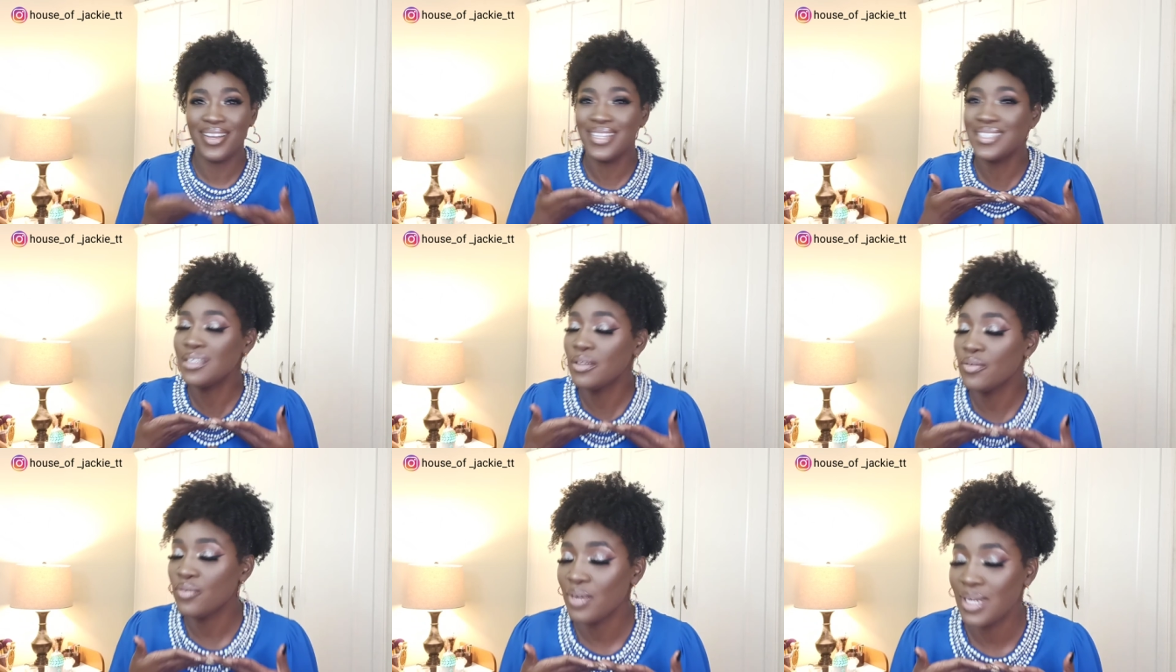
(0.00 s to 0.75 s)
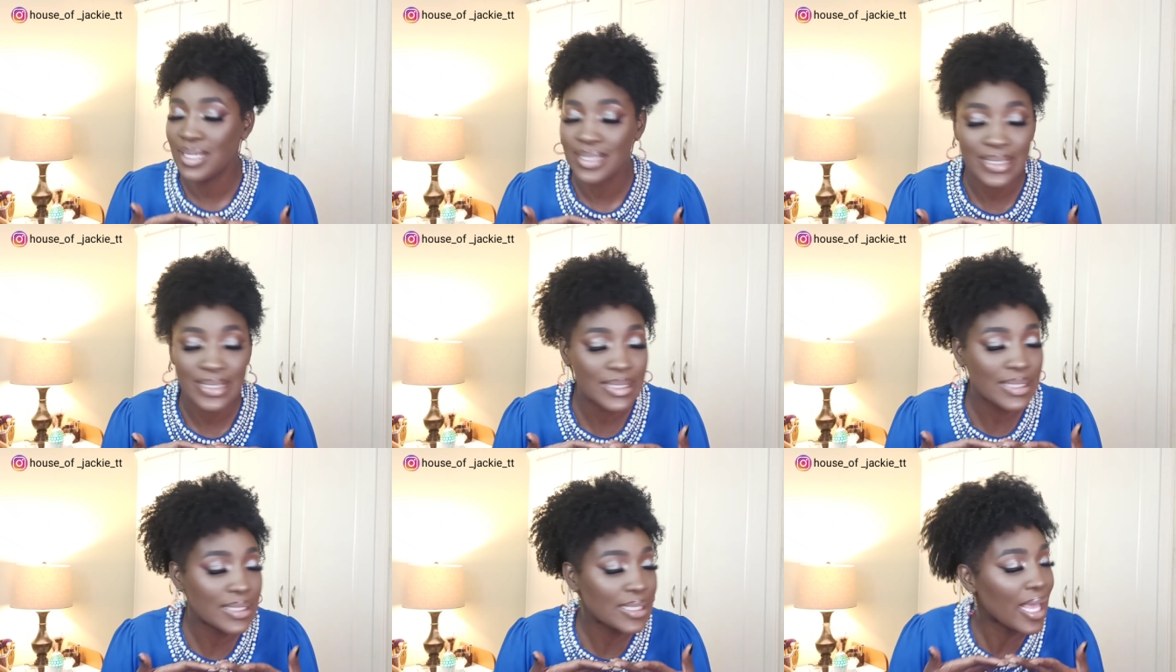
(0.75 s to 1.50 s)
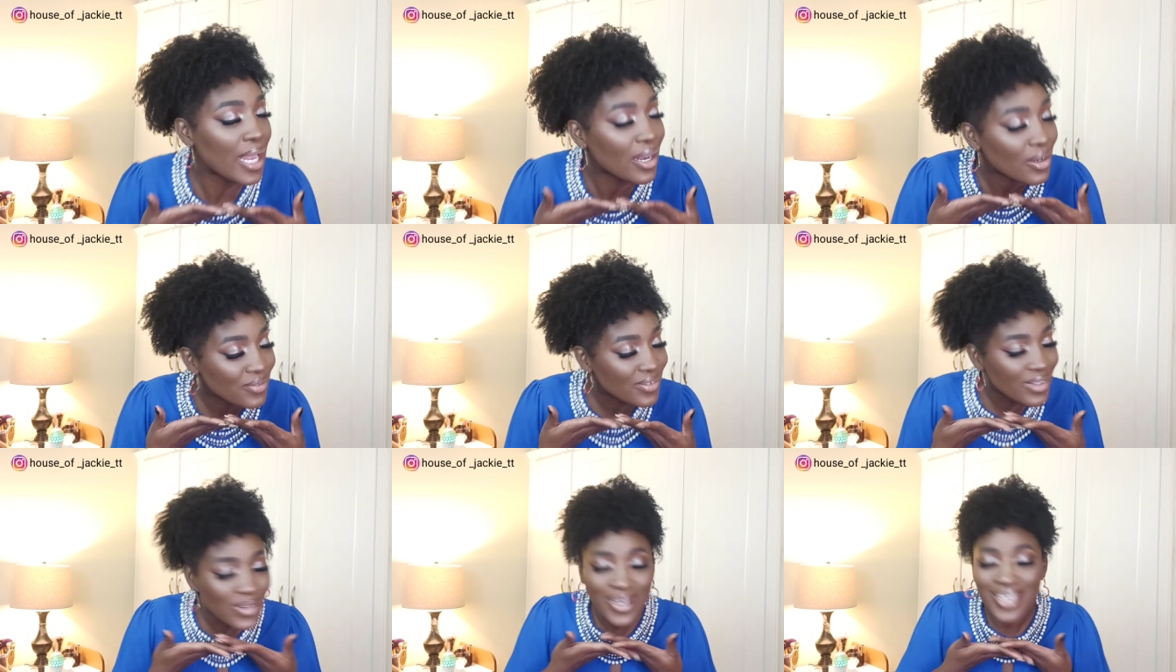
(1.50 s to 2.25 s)
listen for yourself.
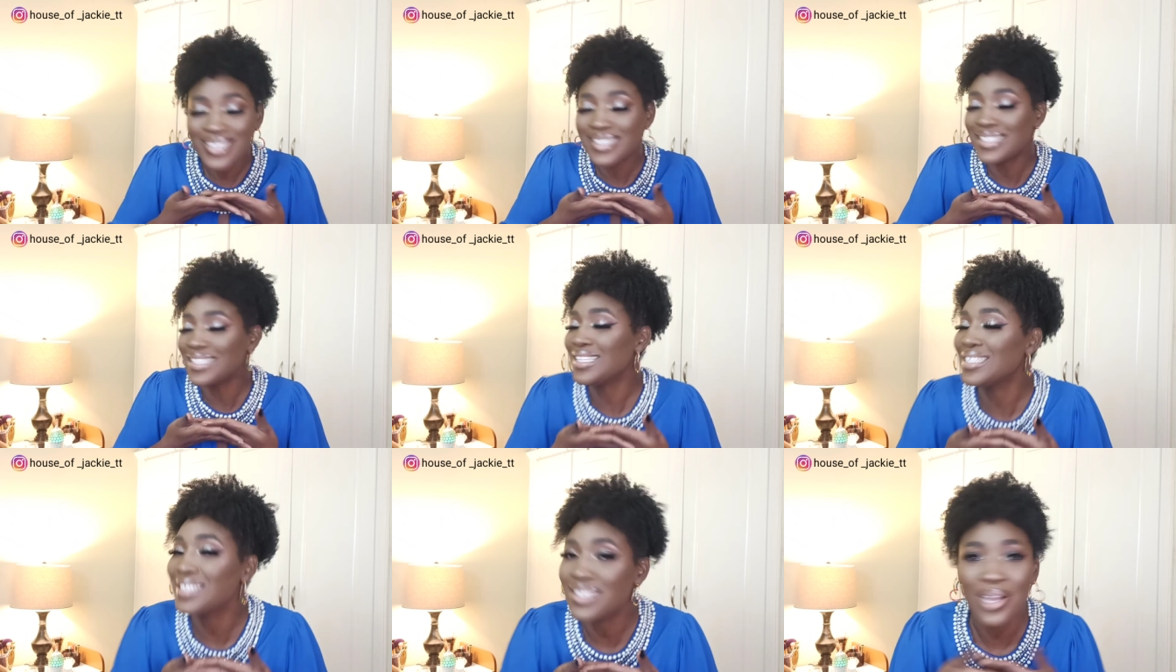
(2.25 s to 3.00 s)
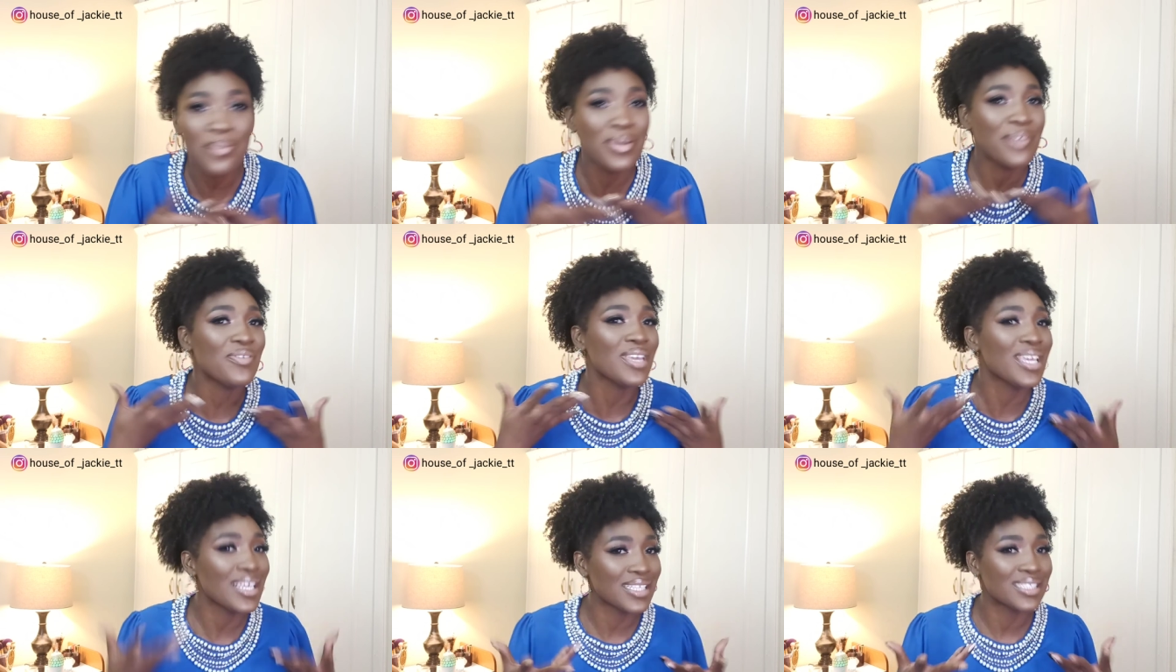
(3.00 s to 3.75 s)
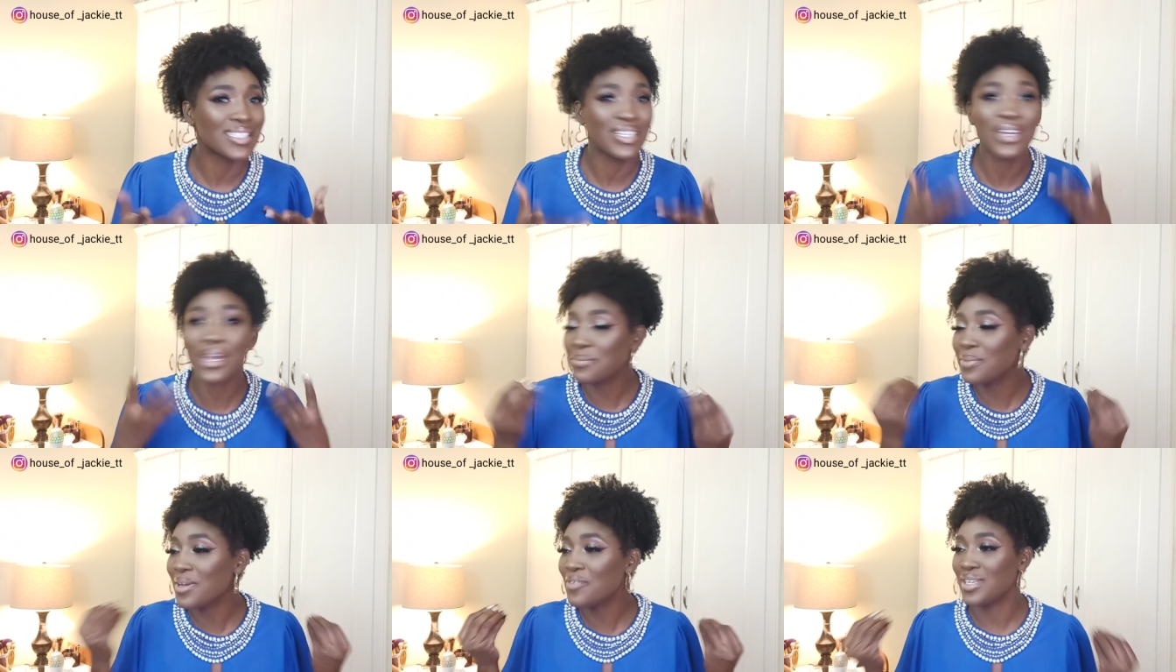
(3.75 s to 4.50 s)
Look at this. Look at my face. Look
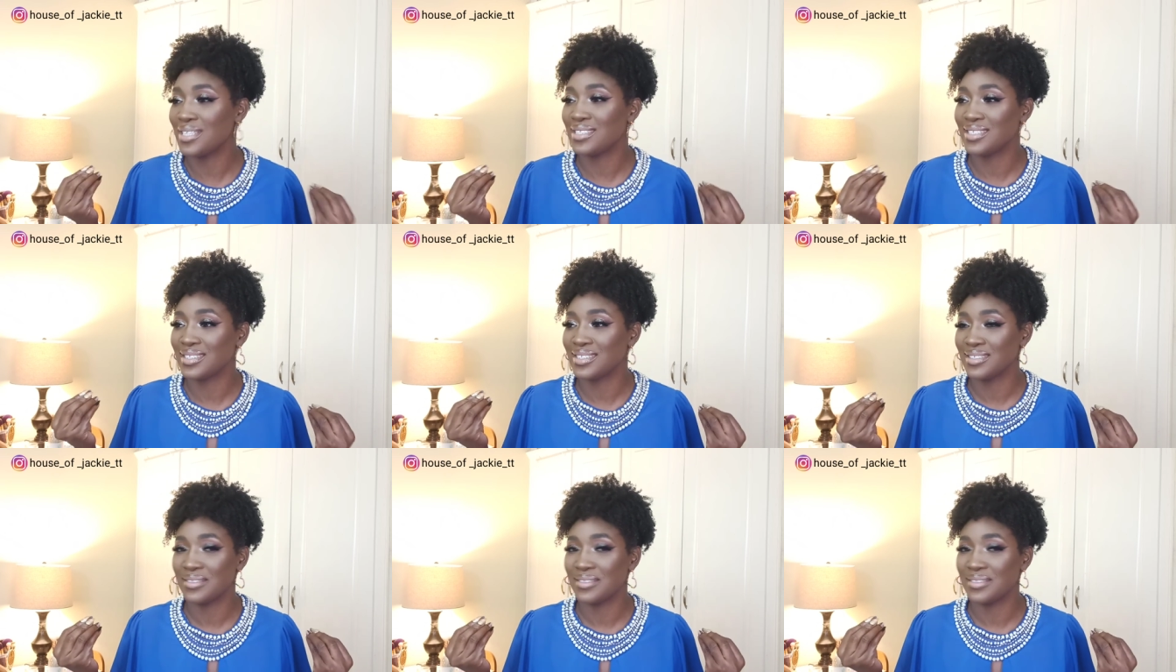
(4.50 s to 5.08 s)
at my face.